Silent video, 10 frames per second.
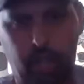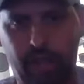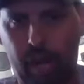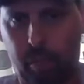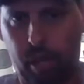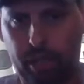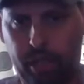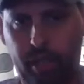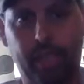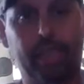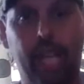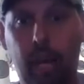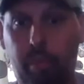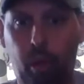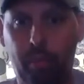no vibration. It's
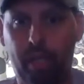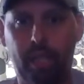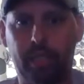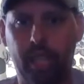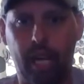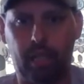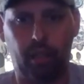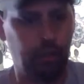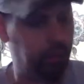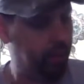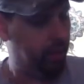not permanent. It's not glued.